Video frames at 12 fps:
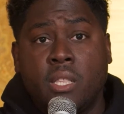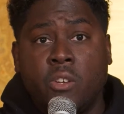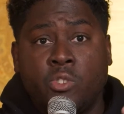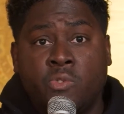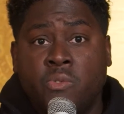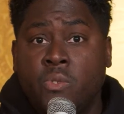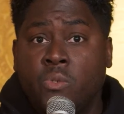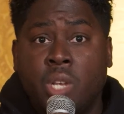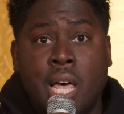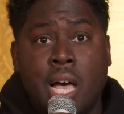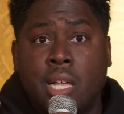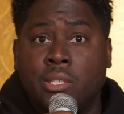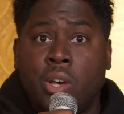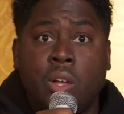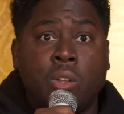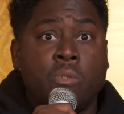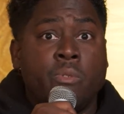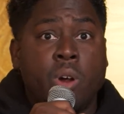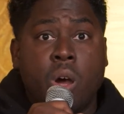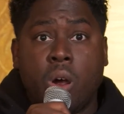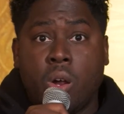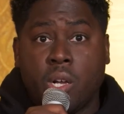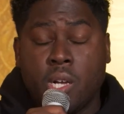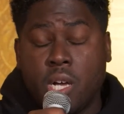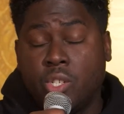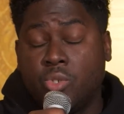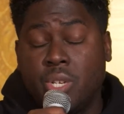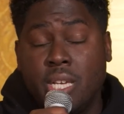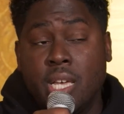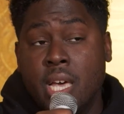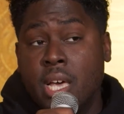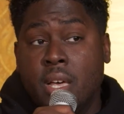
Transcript: there's food lines all over our country,